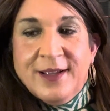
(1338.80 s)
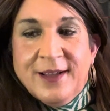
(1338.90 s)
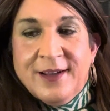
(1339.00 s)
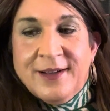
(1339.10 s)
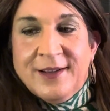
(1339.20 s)

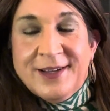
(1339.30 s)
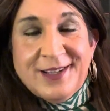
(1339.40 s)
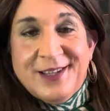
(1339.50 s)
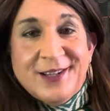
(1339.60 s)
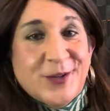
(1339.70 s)
And
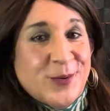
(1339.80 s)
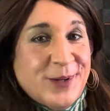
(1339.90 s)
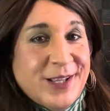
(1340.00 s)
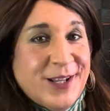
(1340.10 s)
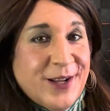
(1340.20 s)
again, I don't
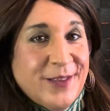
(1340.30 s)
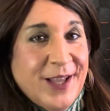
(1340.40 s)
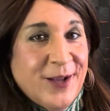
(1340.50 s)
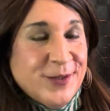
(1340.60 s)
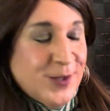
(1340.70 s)
really get out of the
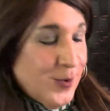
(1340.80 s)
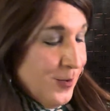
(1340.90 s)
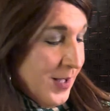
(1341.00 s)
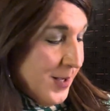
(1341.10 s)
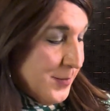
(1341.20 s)
house a whole
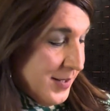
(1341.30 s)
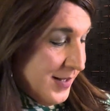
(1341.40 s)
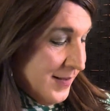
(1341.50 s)
lot, but